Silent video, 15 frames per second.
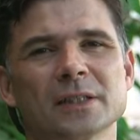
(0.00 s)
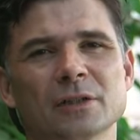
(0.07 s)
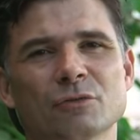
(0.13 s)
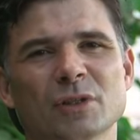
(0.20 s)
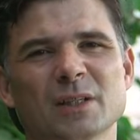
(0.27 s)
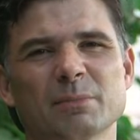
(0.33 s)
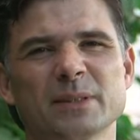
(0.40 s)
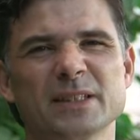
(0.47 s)
an
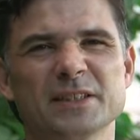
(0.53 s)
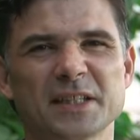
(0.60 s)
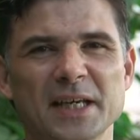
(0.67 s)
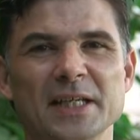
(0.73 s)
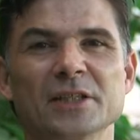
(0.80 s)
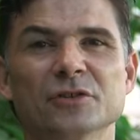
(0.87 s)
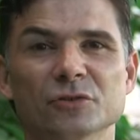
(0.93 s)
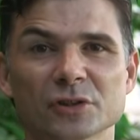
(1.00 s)
incredibly
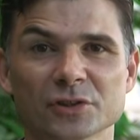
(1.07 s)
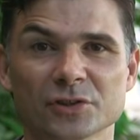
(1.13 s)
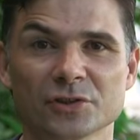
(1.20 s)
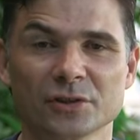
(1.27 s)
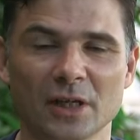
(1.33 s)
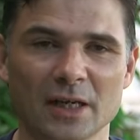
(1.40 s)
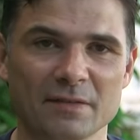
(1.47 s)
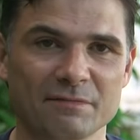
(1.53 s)

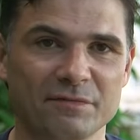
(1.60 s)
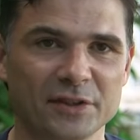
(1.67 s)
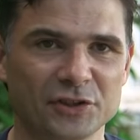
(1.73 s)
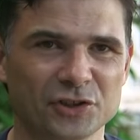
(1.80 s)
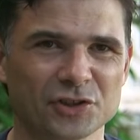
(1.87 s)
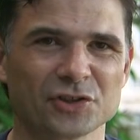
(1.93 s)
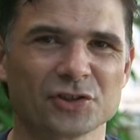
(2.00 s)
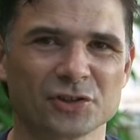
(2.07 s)
dangerous and
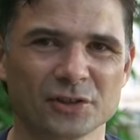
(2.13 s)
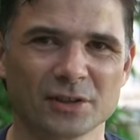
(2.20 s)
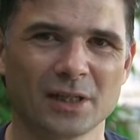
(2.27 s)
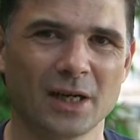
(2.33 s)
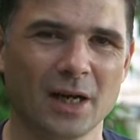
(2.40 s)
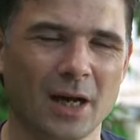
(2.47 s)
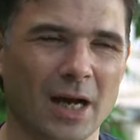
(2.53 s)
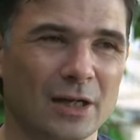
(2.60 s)
vicious,
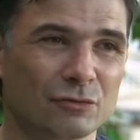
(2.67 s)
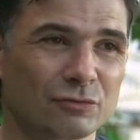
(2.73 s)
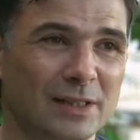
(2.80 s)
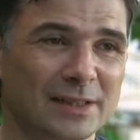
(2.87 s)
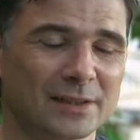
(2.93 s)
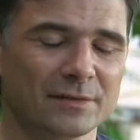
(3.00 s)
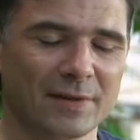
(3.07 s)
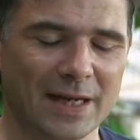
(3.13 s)

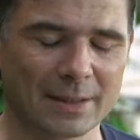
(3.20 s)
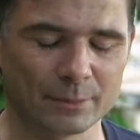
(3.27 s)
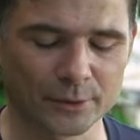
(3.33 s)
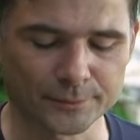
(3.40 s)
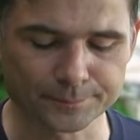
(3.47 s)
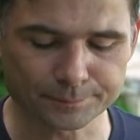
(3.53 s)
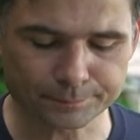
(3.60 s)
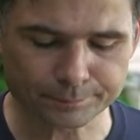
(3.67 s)
aggressive
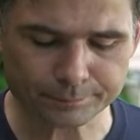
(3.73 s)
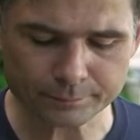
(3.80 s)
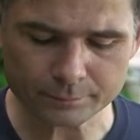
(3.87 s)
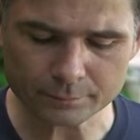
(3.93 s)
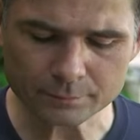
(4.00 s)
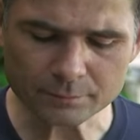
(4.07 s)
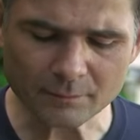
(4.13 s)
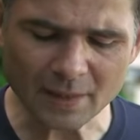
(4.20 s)
animal.
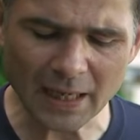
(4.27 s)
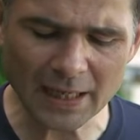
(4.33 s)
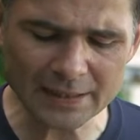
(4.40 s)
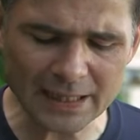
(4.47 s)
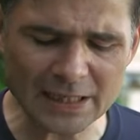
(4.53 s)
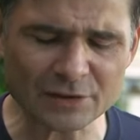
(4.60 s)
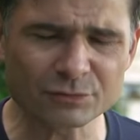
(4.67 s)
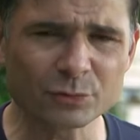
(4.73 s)

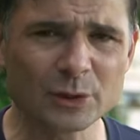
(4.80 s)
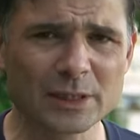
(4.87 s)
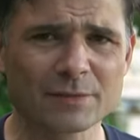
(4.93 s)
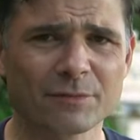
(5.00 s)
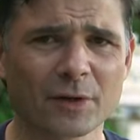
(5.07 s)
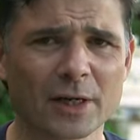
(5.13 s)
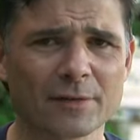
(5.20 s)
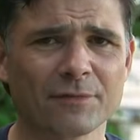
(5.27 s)
And that's really
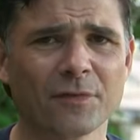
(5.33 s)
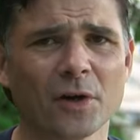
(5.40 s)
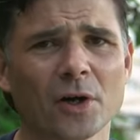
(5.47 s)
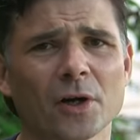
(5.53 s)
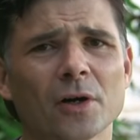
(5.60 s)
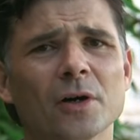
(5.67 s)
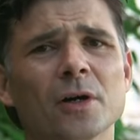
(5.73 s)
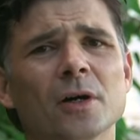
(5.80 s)
very
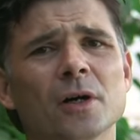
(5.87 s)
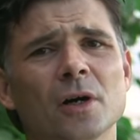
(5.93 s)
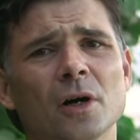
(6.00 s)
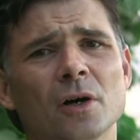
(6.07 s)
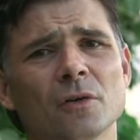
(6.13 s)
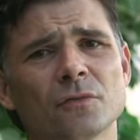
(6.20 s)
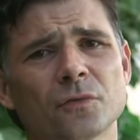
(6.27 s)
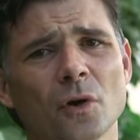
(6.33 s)
far
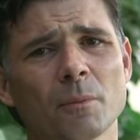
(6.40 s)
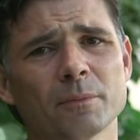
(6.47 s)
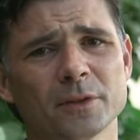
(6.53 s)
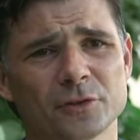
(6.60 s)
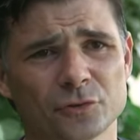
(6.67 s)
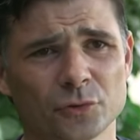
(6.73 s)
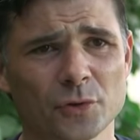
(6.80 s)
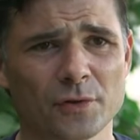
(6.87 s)
from
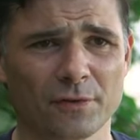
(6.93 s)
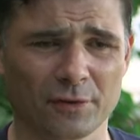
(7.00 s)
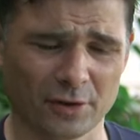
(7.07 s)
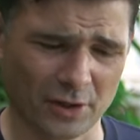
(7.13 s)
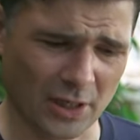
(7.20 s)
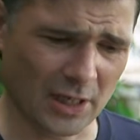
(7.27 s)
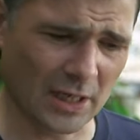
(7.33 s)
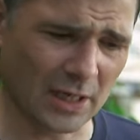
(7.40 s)
the truth.
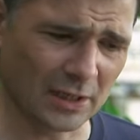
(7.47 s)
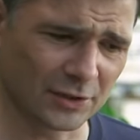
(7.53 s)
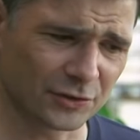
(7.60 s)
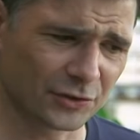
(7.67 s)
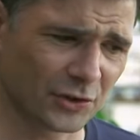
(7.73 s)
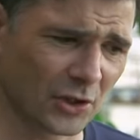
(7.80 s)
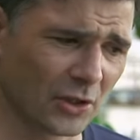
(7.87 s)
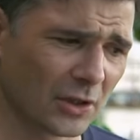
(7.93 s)

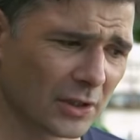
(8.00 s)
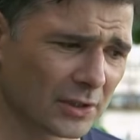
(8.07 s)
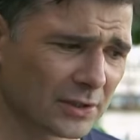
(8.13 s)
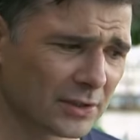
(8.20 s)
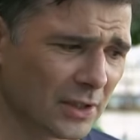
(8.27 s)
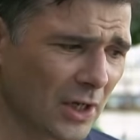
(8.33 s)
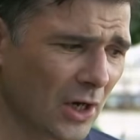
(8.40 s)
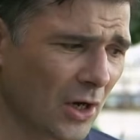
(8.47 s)

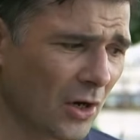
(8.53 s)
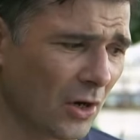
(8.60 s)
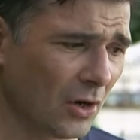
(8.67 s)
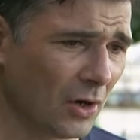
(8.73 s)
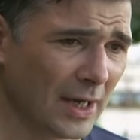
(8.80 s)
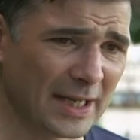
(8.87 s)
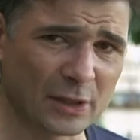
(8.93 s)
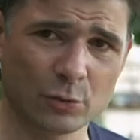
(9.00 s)
Sharks
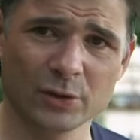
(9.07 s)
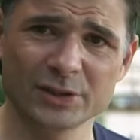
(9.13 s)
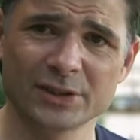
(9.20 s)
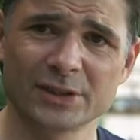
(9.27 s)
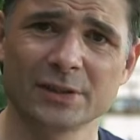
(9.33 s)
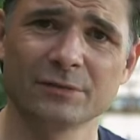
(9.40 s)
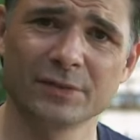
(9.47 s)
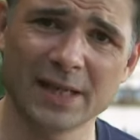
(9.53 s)
are
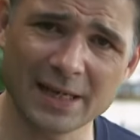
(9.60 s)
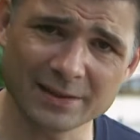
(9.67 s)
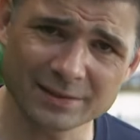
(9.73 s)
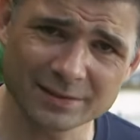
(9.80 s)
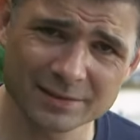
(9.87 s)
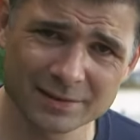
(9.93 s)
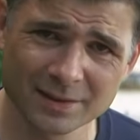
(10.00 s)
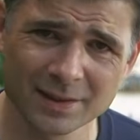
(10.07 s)
inquisitive,
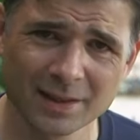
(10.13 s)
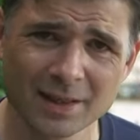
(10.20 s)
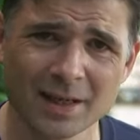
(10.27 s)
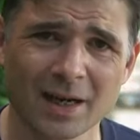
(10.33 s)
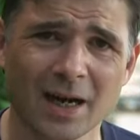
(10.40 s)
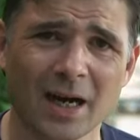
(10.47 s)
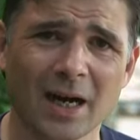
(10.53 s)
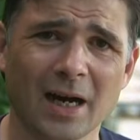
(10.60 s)
yes,
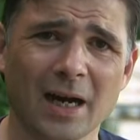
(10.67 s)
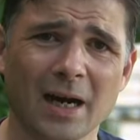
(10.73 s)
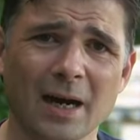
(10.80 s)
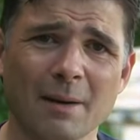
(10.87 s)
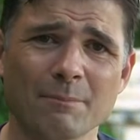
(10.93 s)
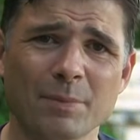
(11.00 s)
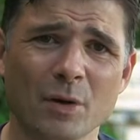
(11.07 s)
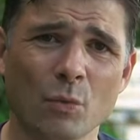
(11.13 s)

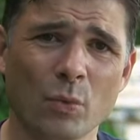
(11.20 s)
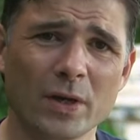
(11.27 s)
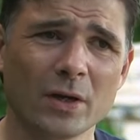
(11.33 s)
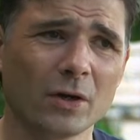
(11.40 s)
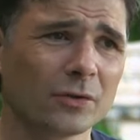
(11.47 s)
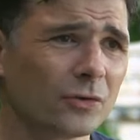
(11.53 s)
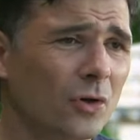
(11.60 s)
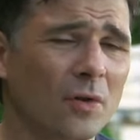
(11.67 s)
but we
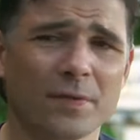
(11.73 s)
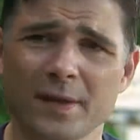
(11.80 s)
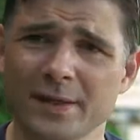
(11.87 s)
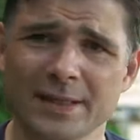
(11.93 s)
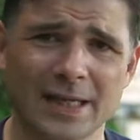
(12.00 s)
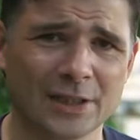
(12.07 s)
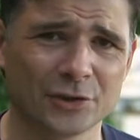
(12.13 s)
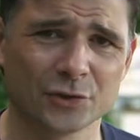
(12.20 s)
are not their
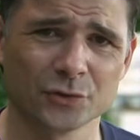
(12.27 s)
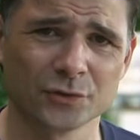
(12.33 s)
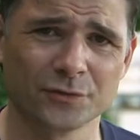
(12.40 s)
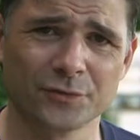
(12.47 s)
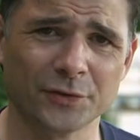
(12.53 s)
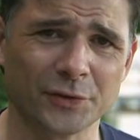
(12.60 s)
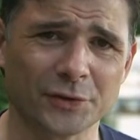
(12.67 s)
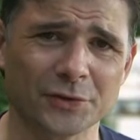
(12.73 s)
natural
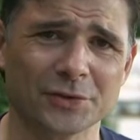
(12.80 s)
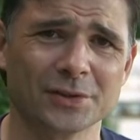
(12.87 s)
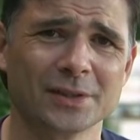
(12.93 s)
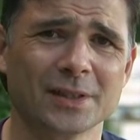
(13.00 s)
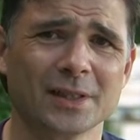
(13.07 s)
food.